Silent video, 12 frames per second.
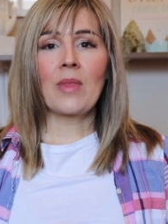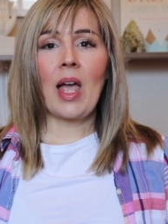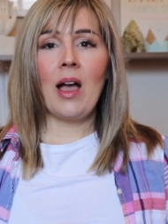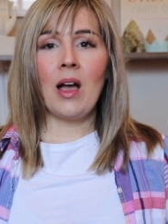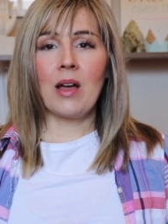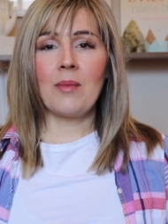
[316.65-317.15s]

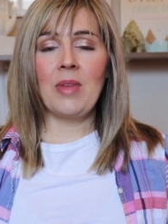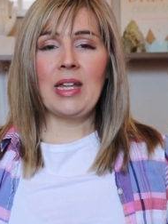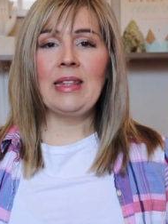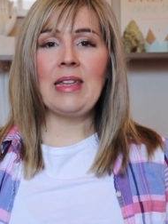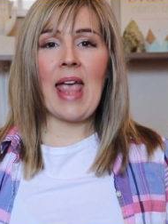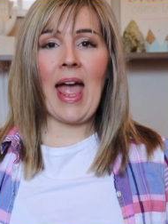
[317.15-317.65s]
um,
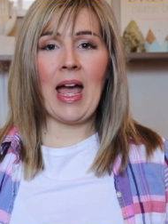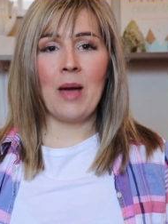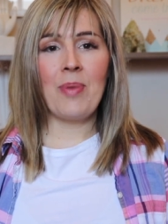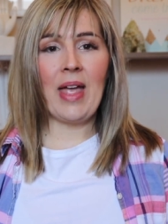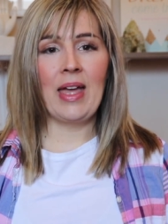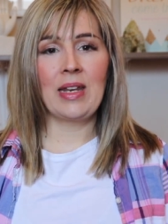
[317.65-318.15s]
the
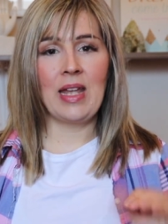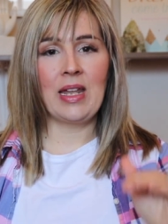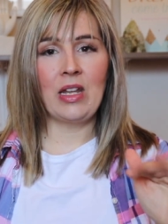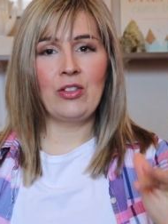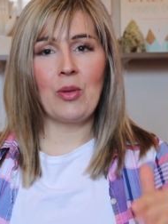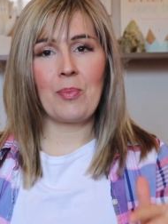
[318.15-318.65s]
app and
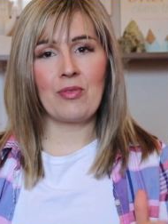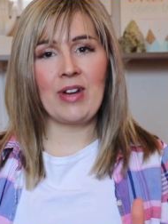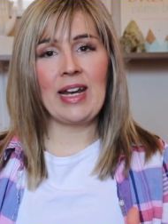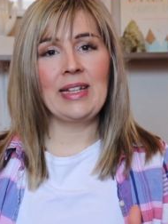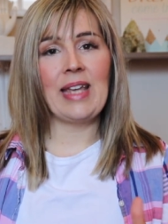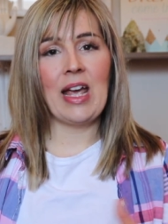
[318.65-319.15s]
then the
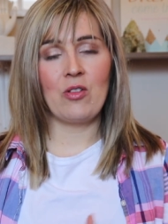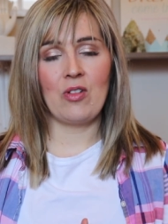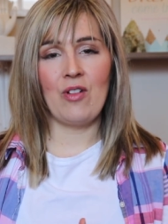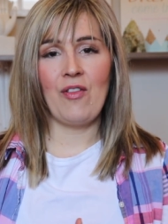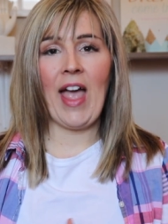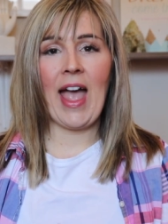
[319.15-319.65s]
breakdown
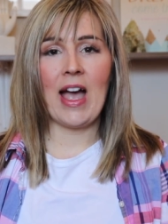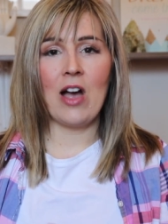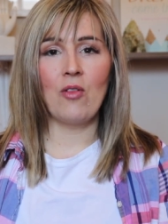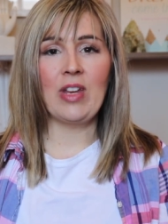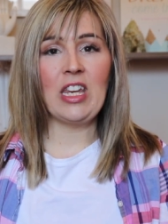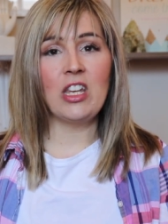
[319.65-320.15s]
of
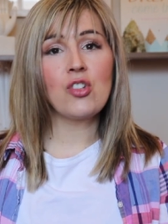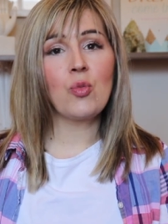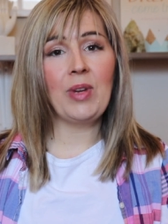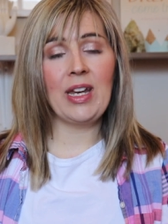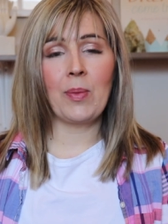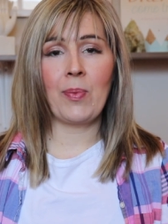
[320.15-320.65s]
how each
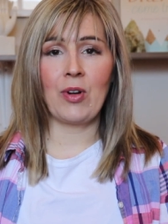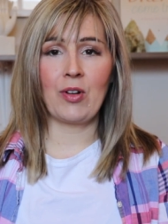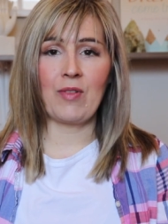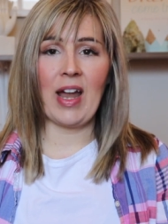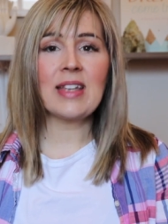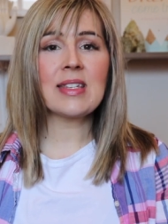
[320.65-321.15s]
week
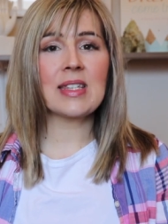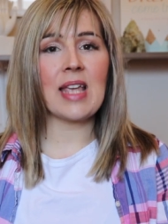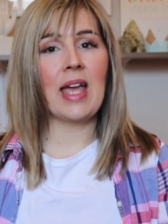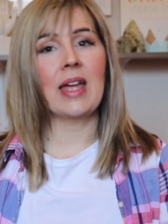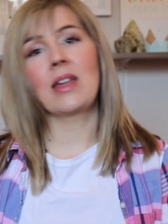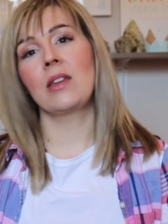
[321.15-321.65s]
progressed
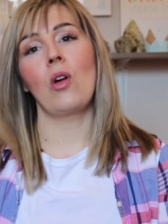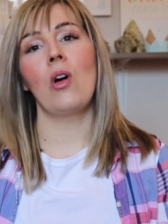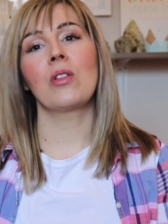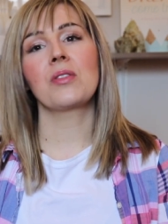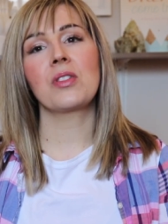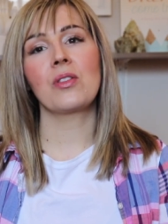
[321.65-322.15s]
and
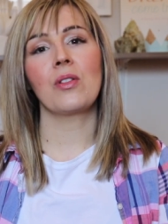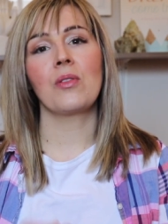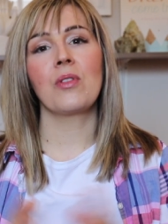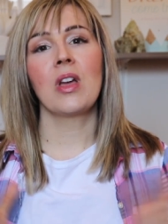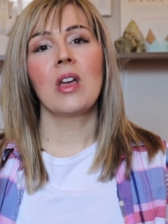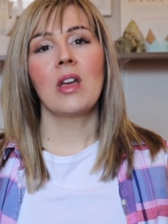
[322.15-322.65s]

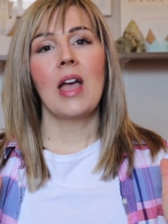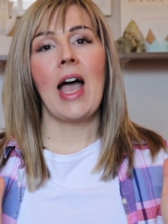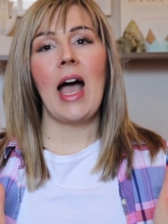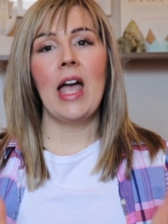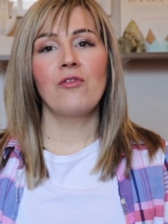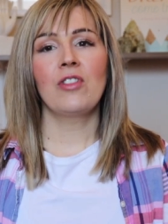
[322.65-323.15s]
also
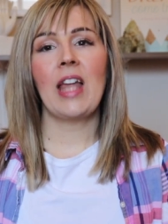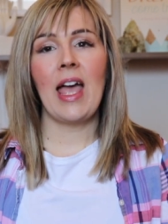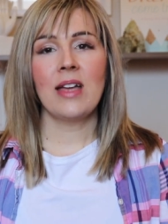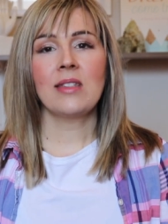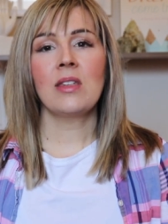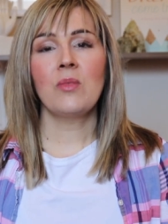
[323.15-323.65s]
I will
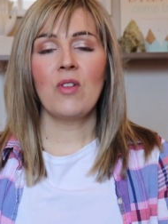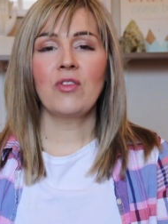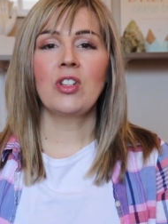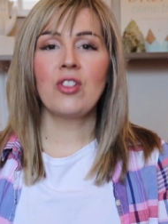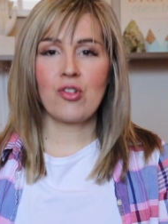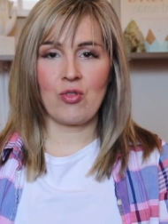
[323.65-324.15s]
add some of the
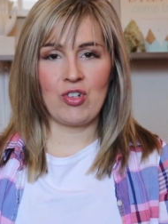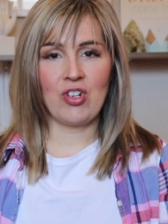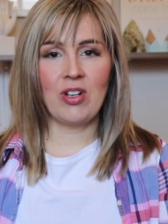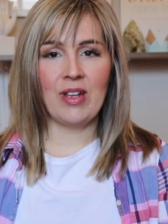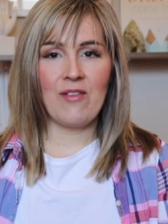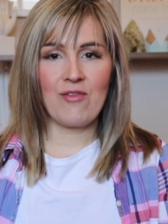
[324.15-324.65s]

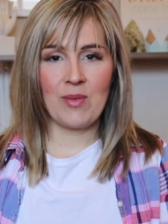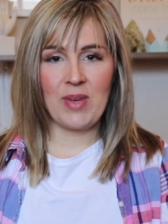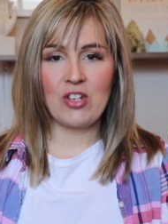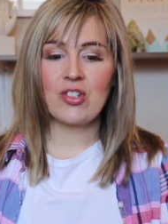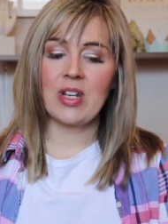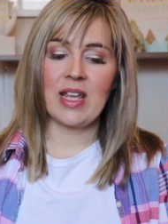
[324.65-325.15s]
nutritional
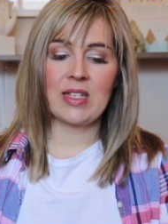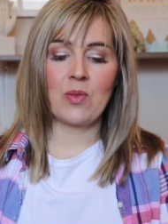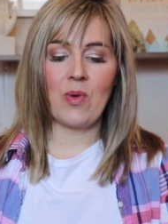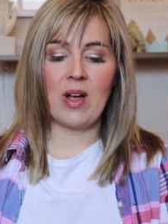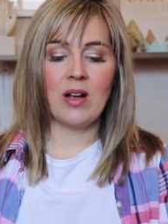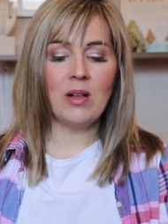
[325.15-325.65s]
information as
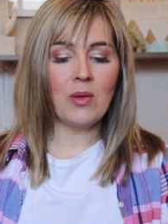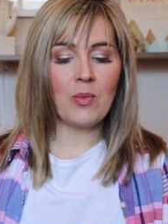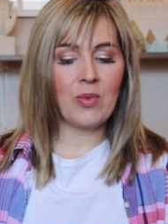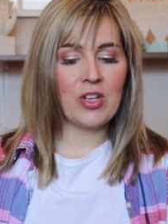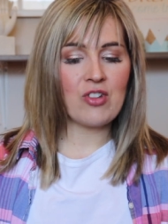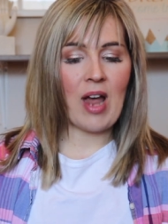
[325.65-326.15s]
well,
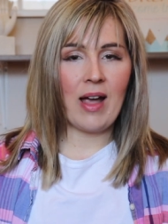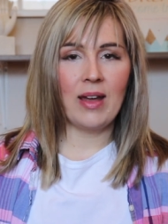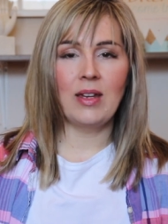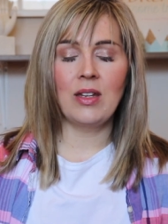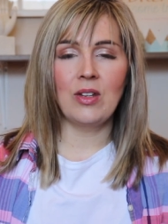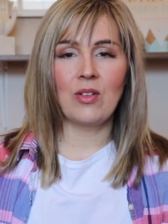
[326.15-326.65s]
which I,
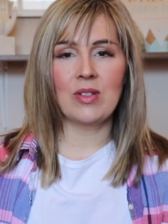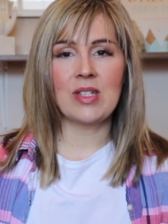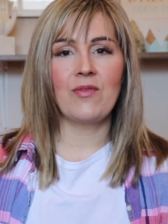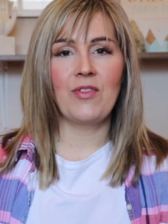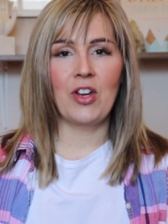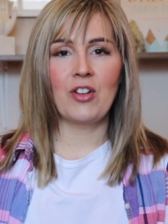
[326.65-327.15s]
you know, it's
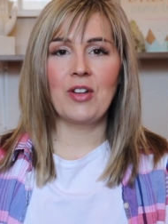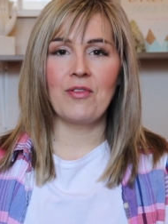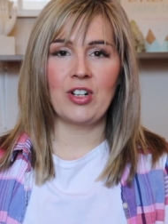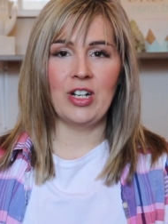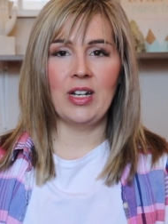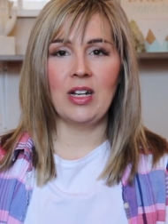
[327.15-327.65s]
very,
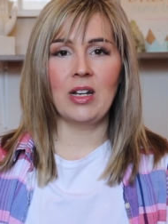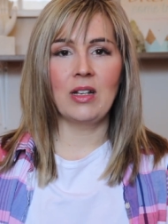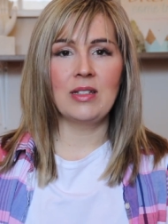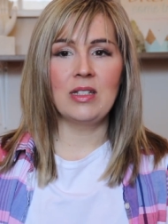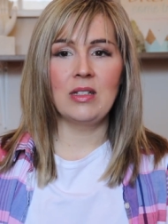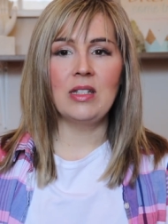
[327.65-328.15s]

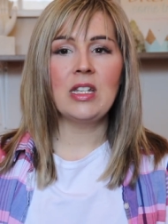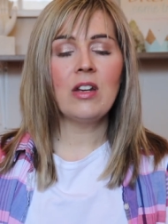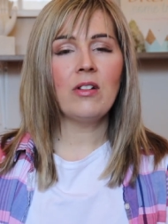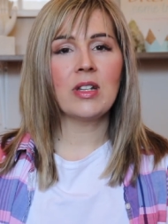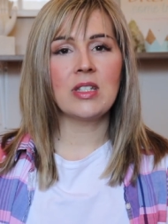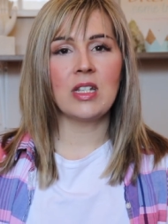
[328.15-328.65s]
very
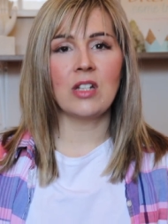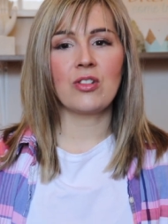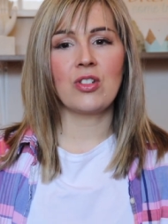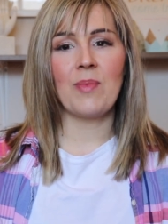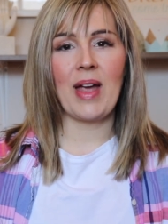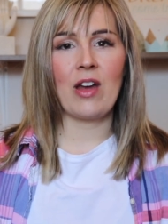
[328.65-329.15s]
near and dear
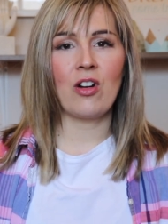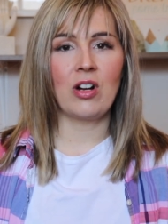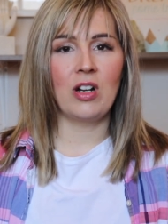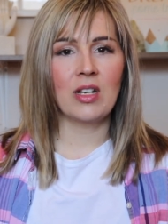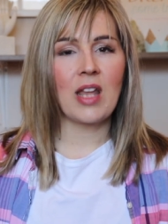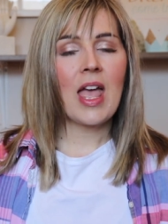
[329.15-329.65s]
to my
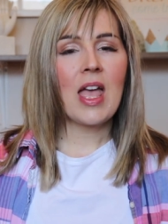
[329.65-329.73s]
heart